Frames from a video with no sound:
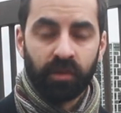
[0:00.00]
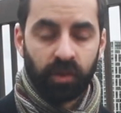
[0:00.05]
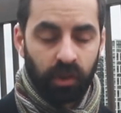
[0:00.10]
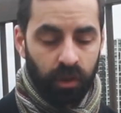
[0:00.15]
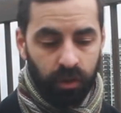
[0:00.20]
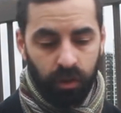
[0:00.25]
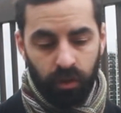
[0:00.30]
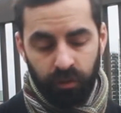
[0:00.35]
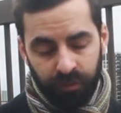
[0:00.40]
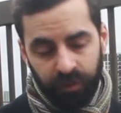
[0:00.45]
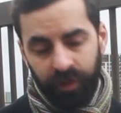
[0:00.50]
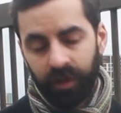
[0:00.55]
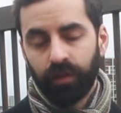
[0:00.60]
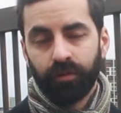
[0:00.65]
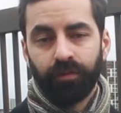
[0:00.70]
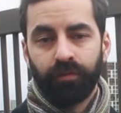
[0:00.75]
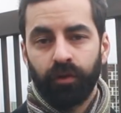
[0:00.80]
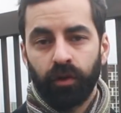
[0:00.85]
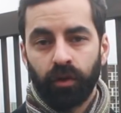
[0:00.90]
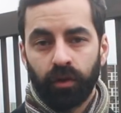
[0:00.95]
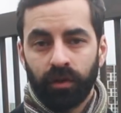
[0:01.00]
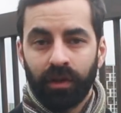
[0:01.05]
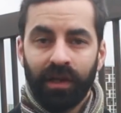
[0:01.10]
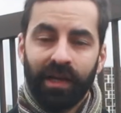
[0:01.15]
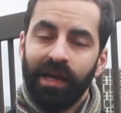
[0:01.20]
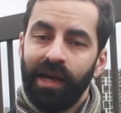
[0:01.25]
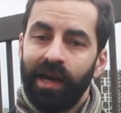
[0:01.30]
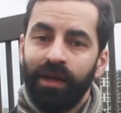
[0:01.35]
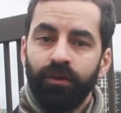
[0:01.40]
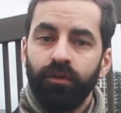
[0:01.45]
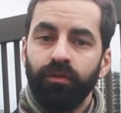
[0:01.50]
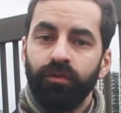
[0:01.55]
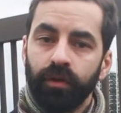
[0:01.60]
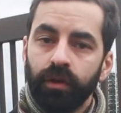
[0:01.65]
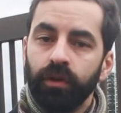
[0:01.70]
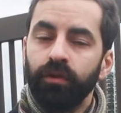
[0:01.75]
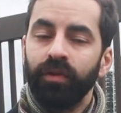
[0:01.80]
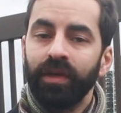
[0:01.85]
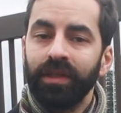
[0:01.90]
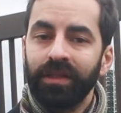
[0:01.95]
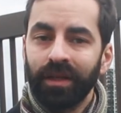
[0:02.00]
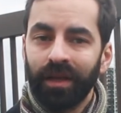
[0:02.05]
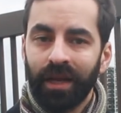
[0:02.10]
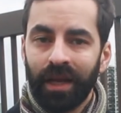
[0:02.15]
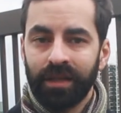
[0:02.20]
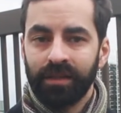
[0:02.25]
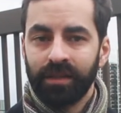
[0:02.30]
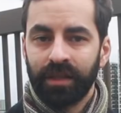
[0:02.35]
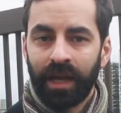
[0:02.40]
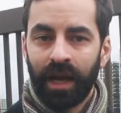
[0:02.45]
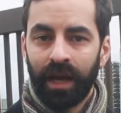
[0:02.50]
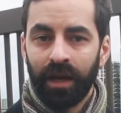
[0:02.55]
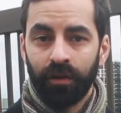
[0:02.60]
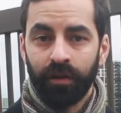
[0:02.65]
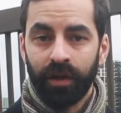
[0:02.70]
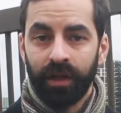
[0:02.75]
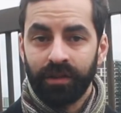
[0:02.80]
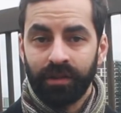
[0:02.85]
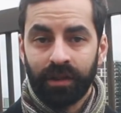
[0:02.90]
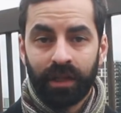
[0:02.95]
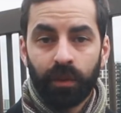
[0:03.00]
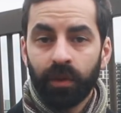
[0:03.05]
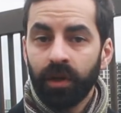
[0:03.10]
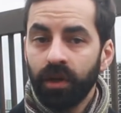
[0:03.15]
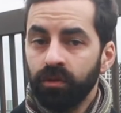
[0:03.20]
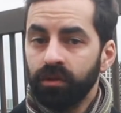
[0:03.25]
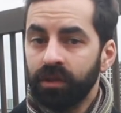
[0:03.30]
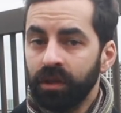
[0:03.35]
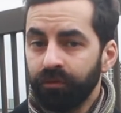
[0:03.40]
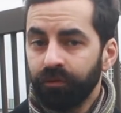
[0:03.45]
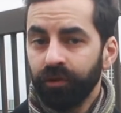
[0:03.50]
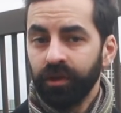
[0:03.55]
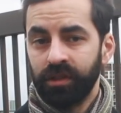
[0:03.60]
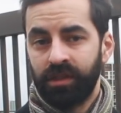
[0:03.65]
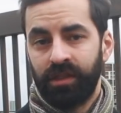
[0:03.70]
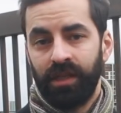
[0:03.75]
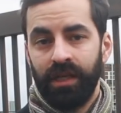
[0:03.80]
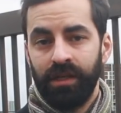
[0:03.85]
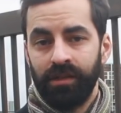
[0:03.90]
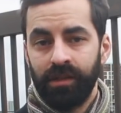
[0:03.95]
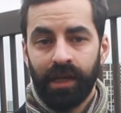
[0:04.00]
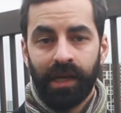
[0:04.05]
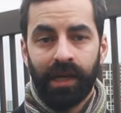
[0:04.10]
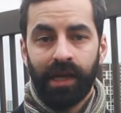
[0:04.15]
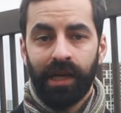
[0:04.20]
So you feel full and you've eaten less calories. And there were no differences